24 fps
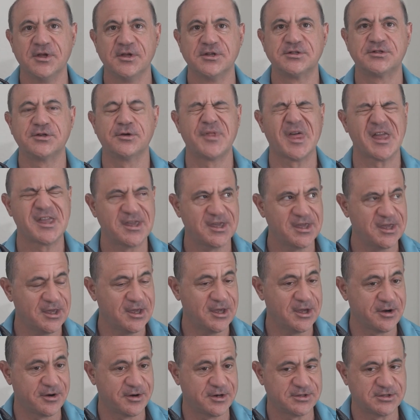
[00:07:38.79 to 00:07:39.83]
So the
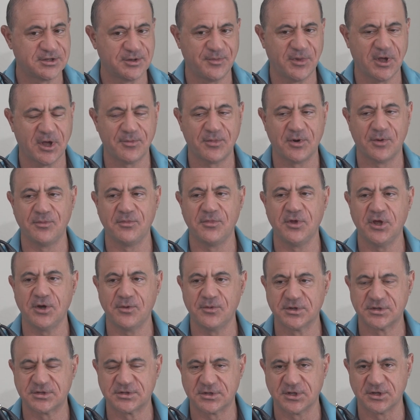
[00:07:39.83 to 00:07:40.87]
key here is to be able to meet with